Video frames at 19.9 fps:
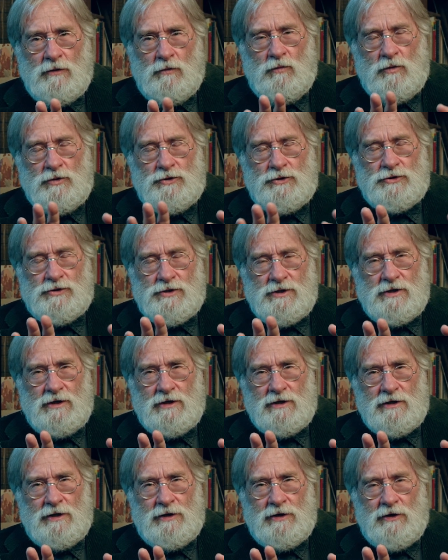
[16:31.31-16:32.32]
Once you see
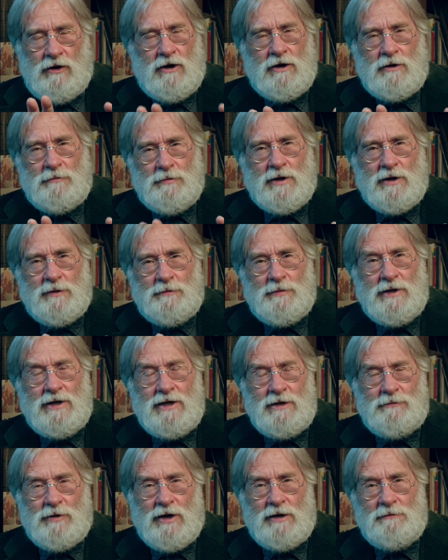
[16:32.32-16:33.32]
it, and the harder part of
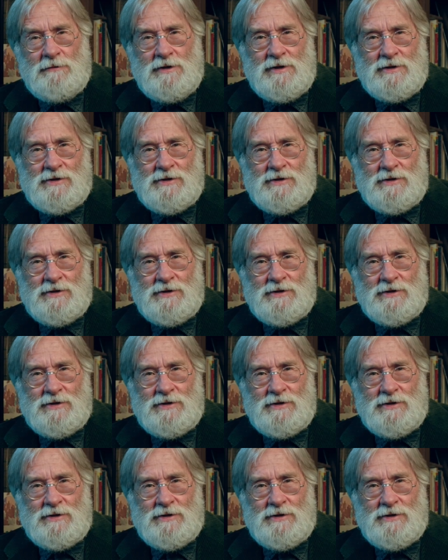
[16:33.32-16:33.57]
painting probably